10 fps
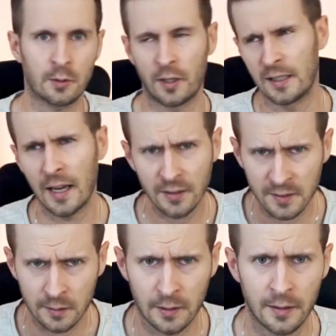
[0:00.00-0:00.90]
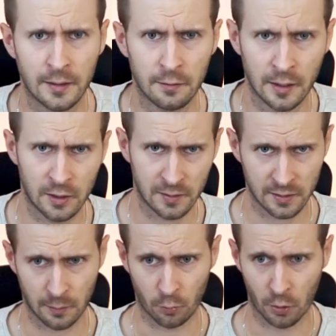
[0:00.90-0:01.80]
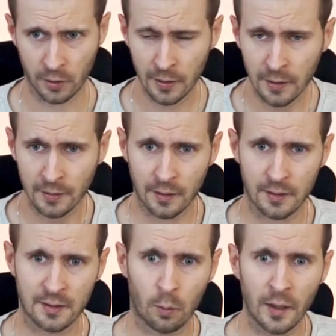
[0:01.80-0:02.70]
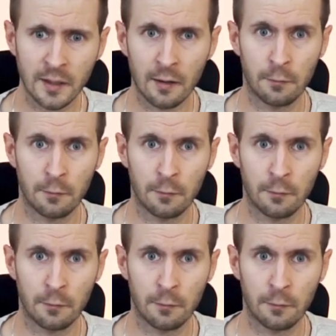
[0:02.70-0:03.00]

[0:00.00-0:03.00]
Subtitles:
or any other satellite navigation system work, there is quite a